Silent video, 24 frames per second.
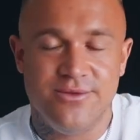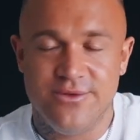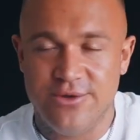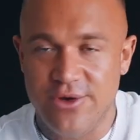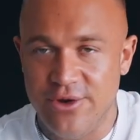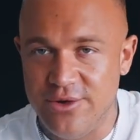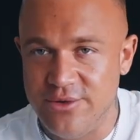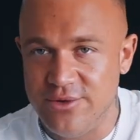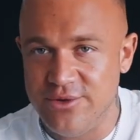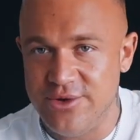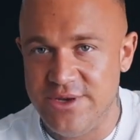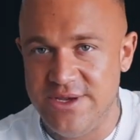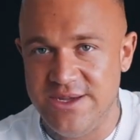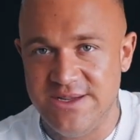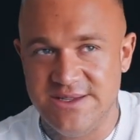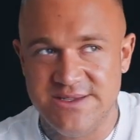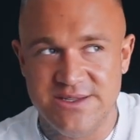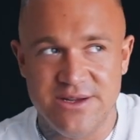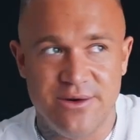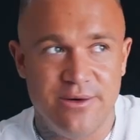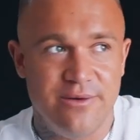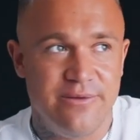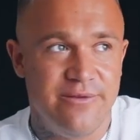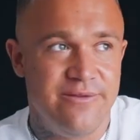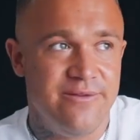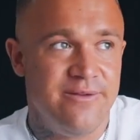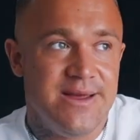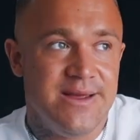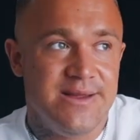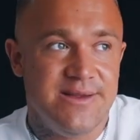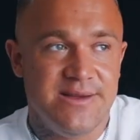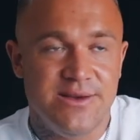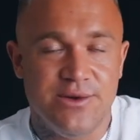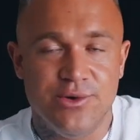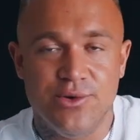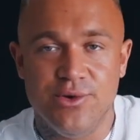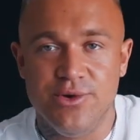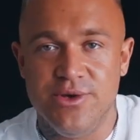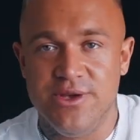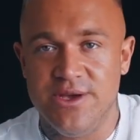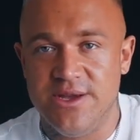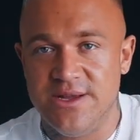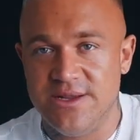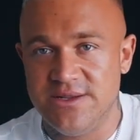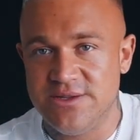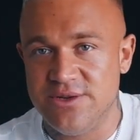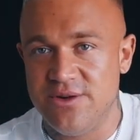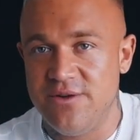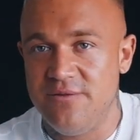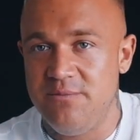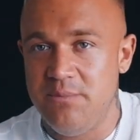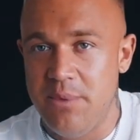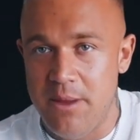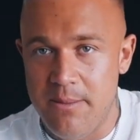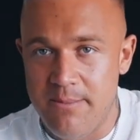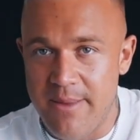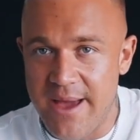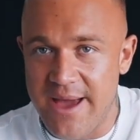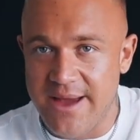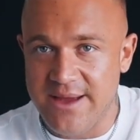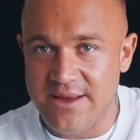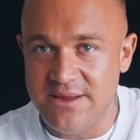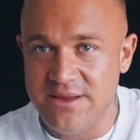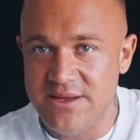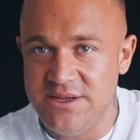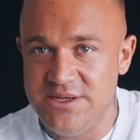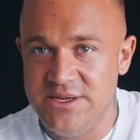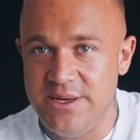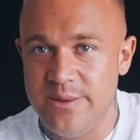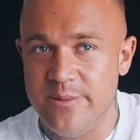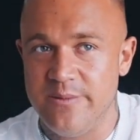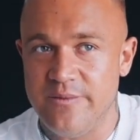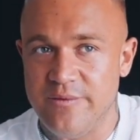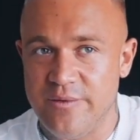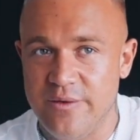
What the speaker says: Don't look at yourself until you can sort of be back in the gym